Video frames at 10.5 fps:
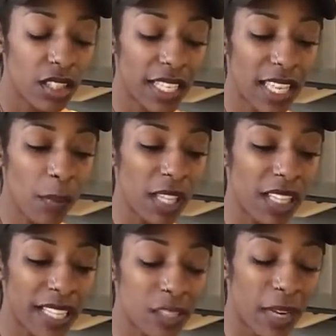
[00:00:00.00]
Like, I'm
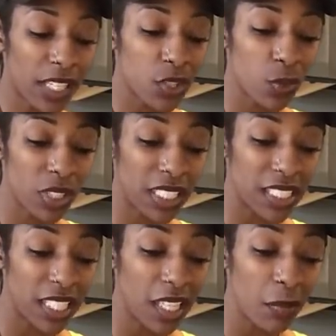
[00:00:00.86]
getting like somebody is really
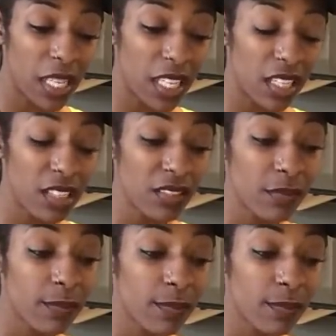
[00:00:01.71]
teaming.